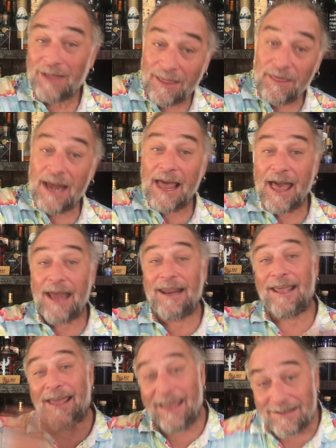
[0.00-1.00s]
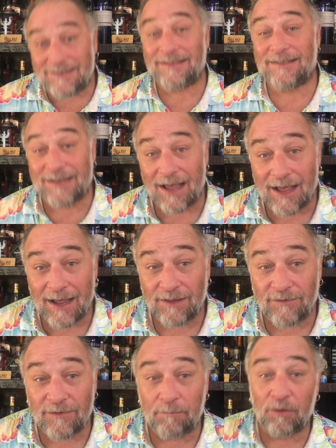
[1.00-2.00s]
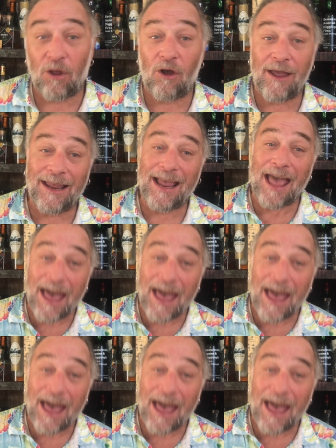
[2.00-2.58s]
that had its start supplying